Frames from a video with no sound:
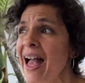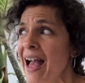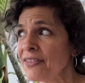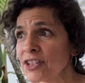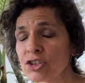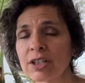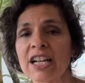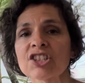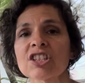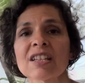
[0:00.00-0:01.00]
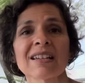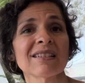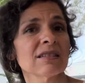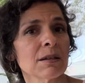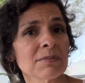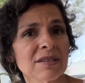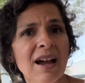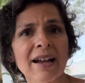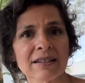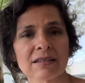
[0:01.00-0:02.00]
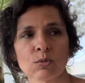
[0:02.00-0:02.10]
And the strange thing is, some sites